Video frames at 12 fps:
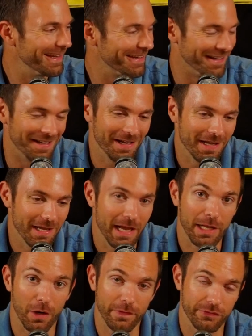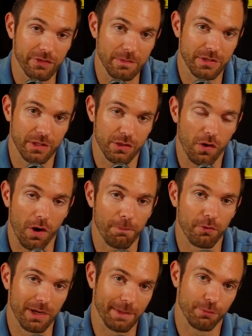And on the subject of
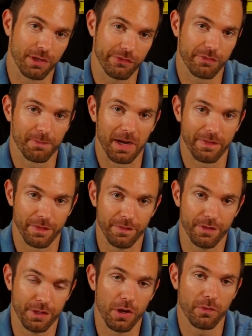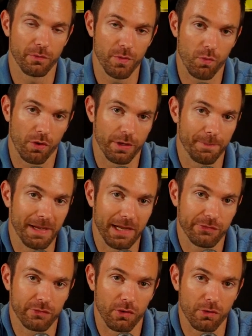carpooling, that brings to mind the note that we wanted to
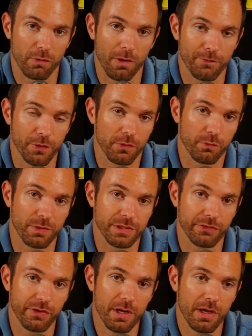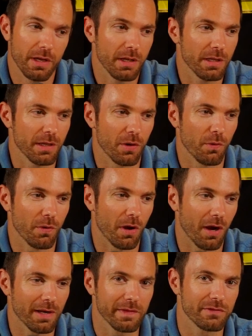pass along to our viewers, which is, you know,
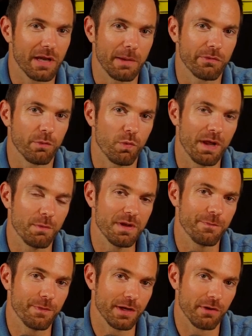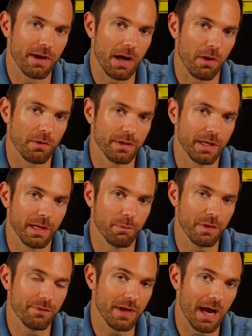a lot of the times the way we figure out
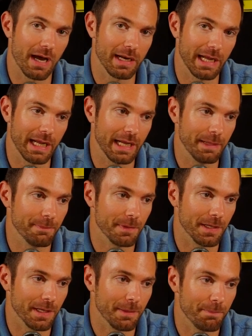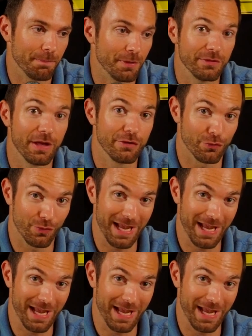that we've got a potential